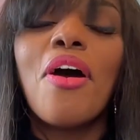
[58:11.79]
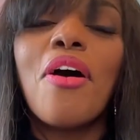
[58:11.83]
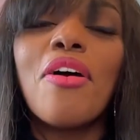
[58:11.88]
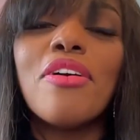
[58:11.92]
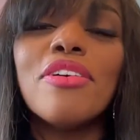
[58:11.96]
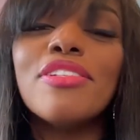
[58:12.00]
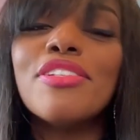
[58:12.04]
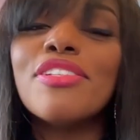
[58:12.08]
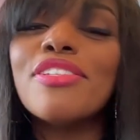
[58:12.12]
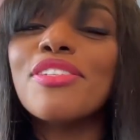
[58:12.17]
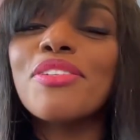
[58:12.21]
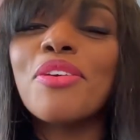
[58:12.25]

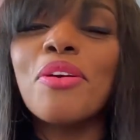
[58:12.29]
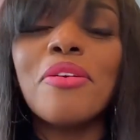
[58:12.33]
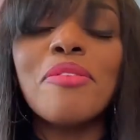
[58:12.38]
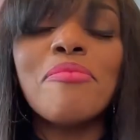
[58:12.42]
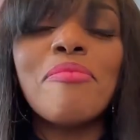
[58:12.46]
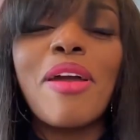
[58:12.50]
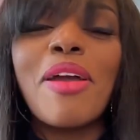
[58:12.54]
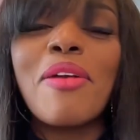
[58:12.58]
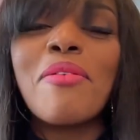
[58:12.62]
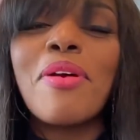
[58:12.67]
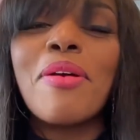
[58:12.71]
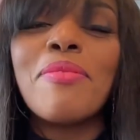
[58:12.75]
just go on
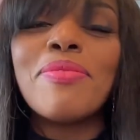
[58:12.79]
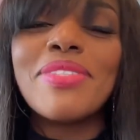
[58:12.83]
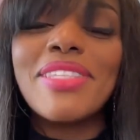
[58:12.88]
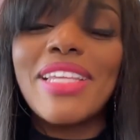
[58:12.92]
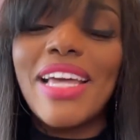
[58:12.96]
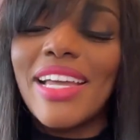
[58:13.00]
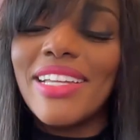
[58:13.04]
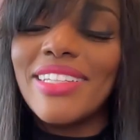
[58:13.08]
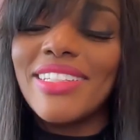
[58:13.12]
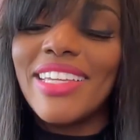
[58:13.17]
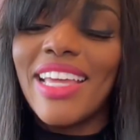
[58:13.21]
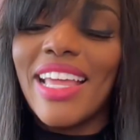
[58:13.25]
my
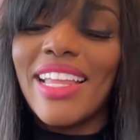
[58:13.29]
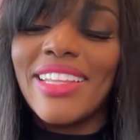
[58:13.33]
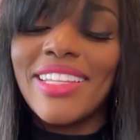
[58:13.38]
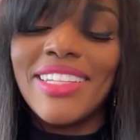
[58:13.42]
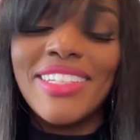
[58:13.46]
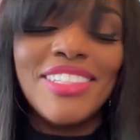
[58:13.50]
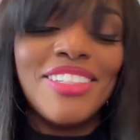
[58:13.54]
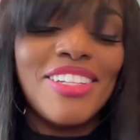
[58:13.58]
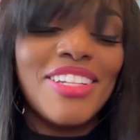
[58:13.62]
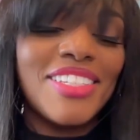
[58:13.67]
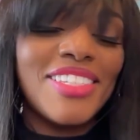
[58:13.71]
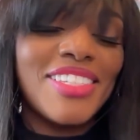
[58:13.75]
website,
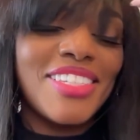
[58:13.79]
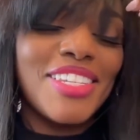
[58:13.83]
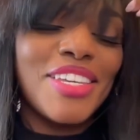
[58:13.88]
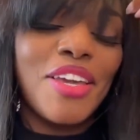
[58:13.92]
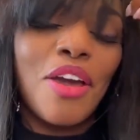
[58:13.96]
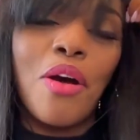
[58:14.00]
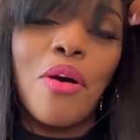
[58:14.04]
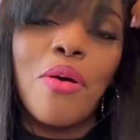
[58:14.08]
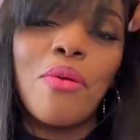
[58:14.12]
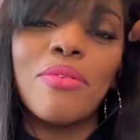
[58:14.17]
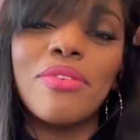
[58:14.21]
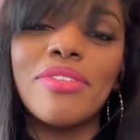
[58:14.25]

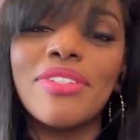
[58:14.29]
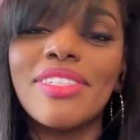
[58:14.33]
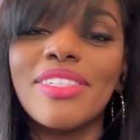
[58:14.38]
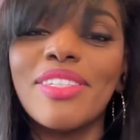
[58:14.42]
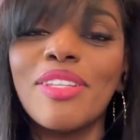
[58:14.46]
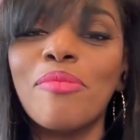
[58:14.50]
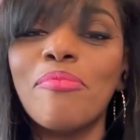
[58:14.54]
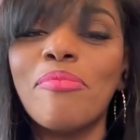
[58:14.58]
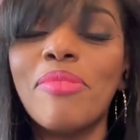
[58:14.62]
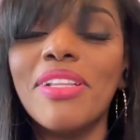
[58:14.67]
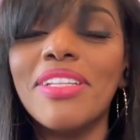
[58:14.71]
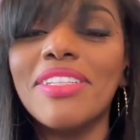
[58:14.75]
kathleen.co. We're still
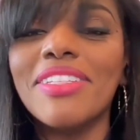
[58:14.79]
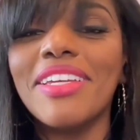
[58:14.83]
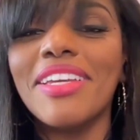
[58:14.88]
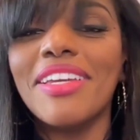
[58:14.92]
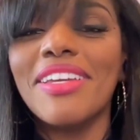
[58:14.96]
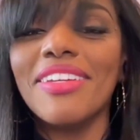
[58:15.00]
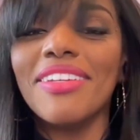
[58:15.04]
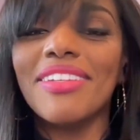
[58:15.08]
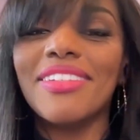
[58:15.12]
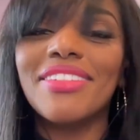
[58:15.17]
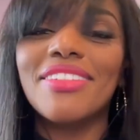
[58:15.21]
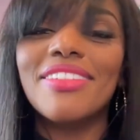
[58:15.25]

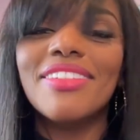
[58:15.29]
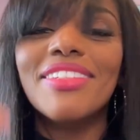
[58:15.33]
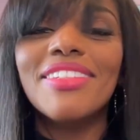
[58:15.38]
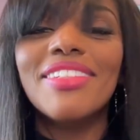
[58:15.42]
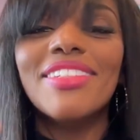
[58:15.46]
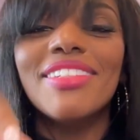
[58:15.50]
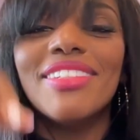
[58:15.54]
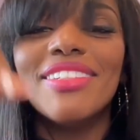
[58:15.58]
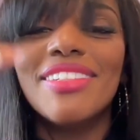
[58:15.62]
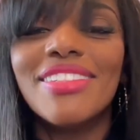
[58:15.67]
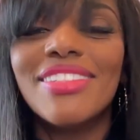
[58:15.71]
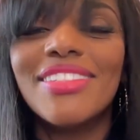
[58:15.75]
building.
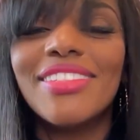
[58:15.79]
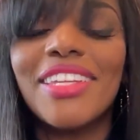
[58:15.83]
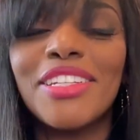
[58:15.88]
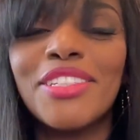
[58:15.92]
Stay